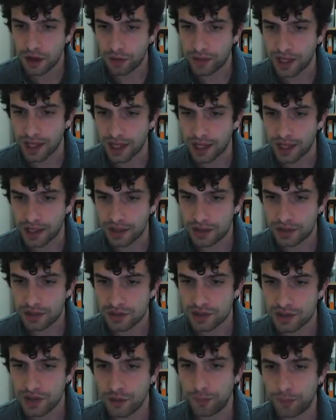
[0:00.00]
Okay,
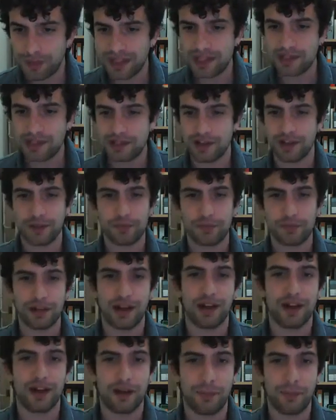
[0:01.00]
so please,
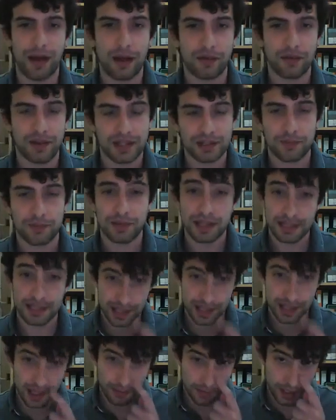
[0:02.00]
about this,
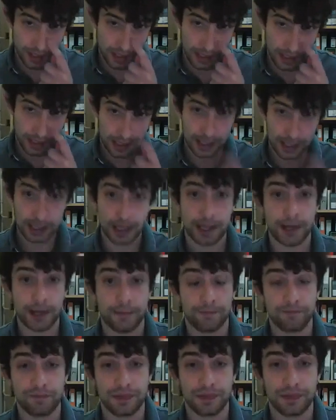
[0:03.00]
please send me
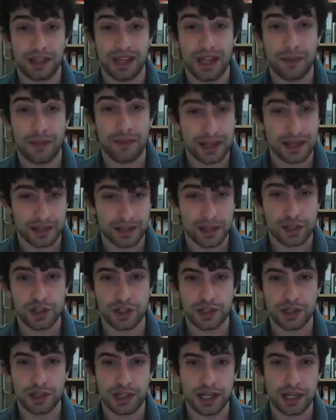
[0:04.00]
a
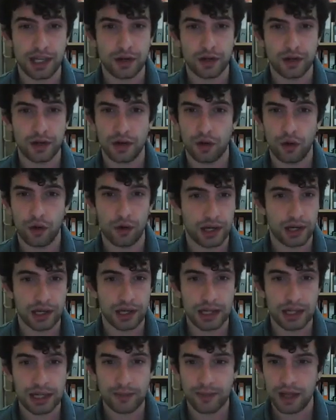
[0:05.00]
message later or
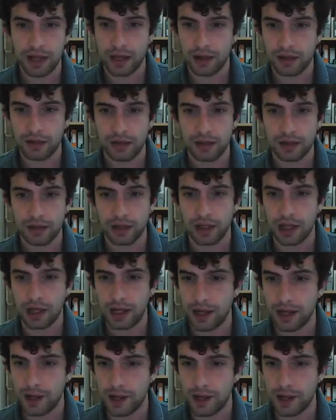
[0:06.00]
an email